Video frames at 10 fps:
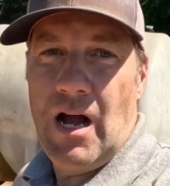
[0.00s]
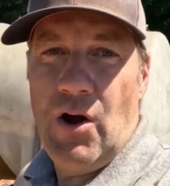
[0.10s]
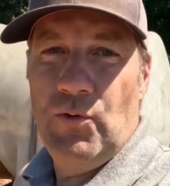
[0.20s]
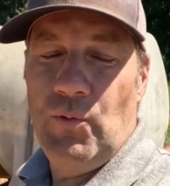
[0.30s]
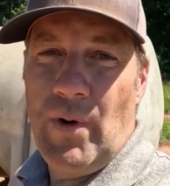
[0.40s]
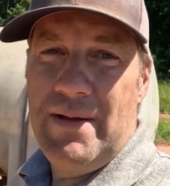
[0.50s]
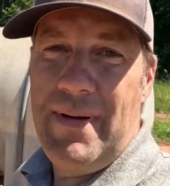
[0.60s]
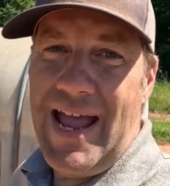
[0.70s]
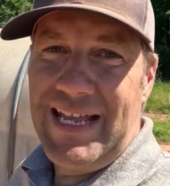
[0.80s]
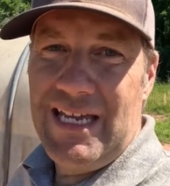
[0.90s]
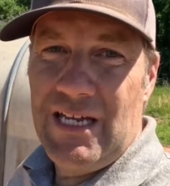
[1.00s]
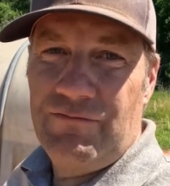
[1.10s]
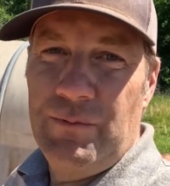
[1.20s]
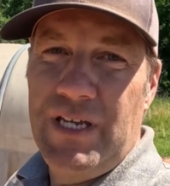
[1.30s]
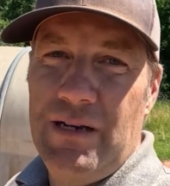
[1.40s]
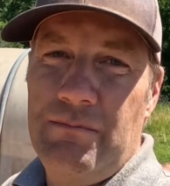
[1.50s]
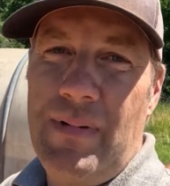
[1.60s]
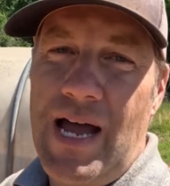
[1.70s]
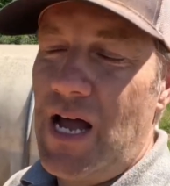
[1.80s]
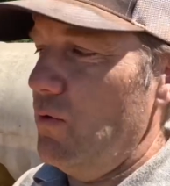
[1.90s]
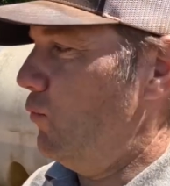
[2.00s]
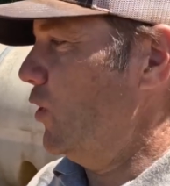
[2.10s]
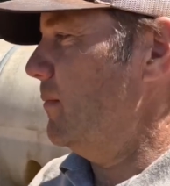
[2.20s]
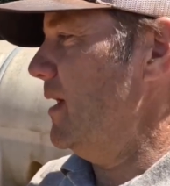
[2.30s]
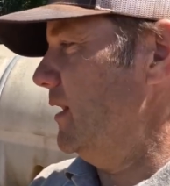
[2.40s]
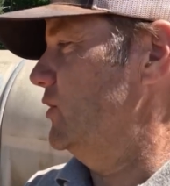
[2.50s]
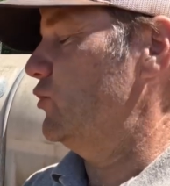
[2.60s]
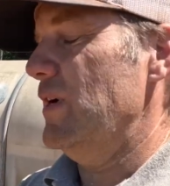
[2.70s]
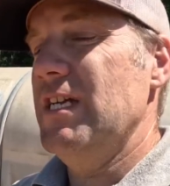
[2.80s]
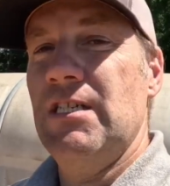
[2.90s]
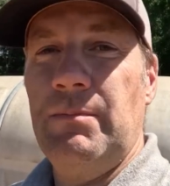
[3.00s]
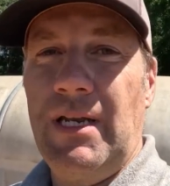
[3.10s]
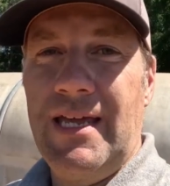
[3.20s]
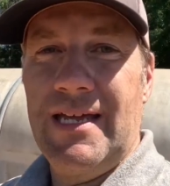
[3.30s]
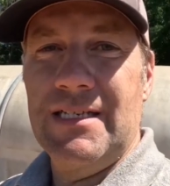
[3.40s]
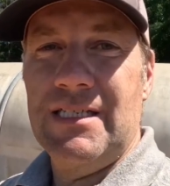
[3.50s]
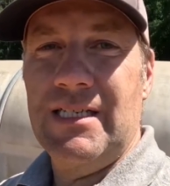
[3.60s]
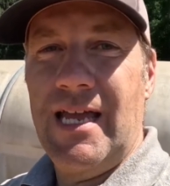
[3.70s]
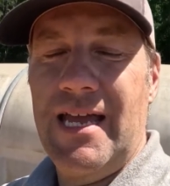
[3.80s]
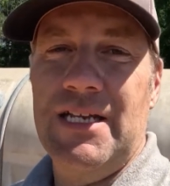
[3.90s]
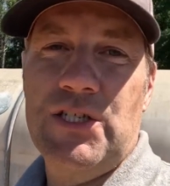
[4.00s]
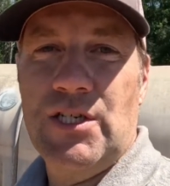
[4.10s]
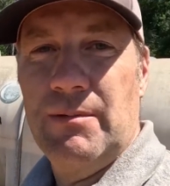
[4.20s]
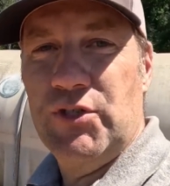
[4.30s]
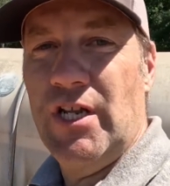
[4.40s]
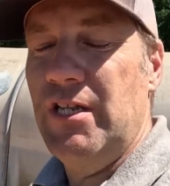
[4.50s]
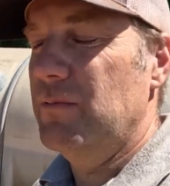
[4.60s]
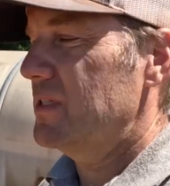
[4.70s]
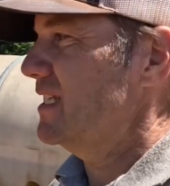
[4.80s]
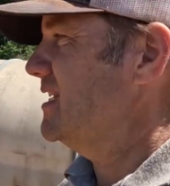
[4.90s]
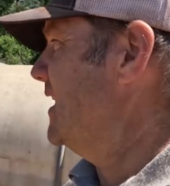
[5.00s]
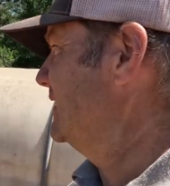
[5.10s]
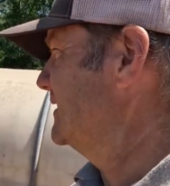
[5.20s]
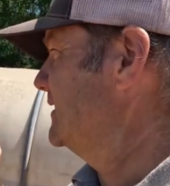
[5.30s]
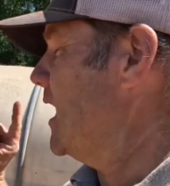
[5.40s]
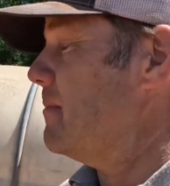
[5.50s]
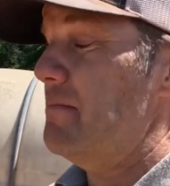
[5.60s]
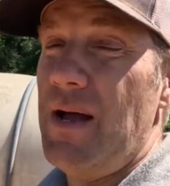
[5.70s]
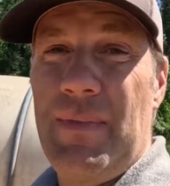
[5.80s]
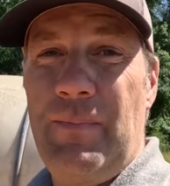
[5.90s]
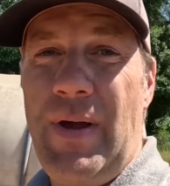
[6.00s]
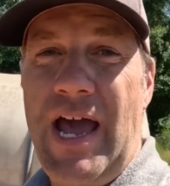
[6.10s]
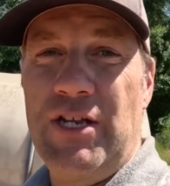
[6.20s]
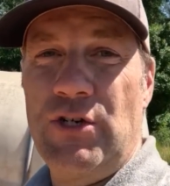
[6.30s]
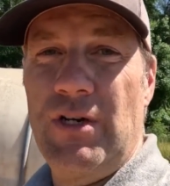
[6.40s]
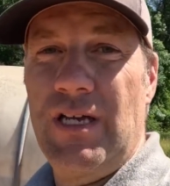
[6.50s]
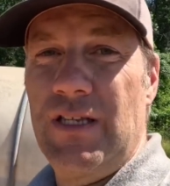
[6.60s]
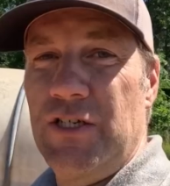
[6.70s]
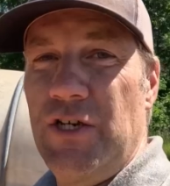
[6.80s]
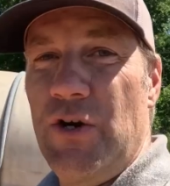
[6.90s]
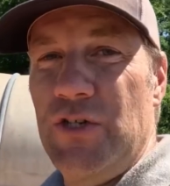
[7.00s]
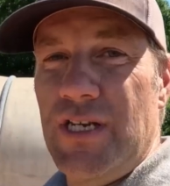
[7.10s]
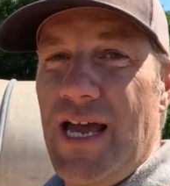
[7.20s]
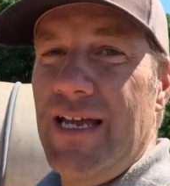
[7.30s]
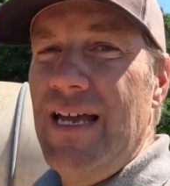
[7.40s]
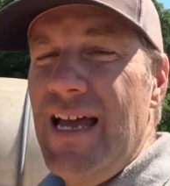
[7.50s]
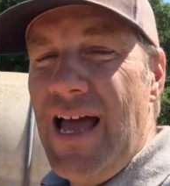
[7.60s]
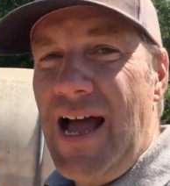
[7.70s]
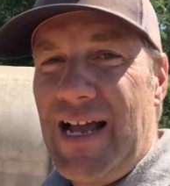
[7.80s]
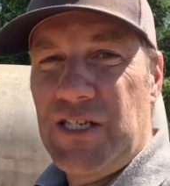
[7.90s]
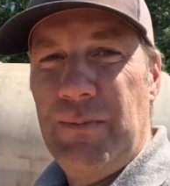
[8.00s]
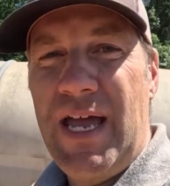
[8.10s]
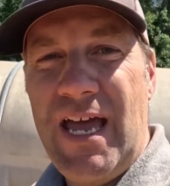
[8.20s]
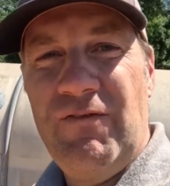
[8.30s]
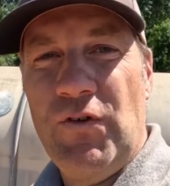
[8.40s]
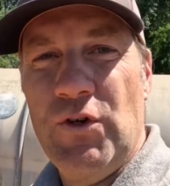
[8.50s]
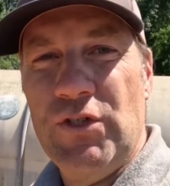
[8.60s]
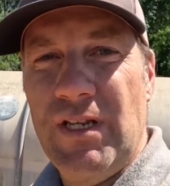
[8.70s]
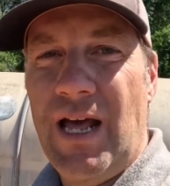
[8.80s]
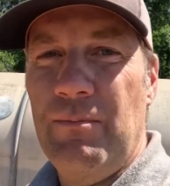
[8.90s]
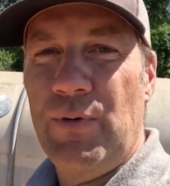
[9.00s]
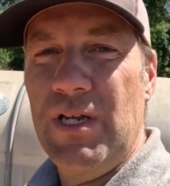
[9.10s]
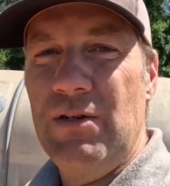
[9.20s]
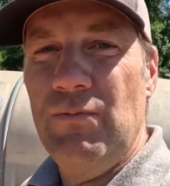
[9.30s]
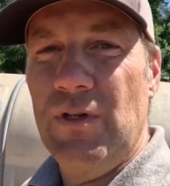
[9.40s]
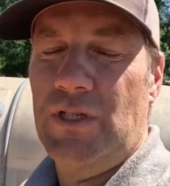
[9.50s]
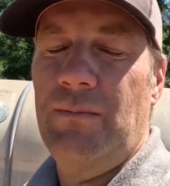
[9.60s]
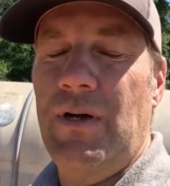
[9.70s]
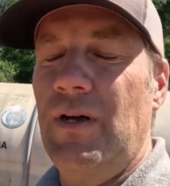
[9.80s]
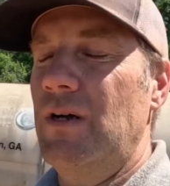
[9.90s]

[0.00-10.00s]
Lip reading: On the way back in from getting my watermelon transplants and some sun hemp seed, I stopped by my pasture to get this nurse tank. I got some heifers that I'm breeding with, some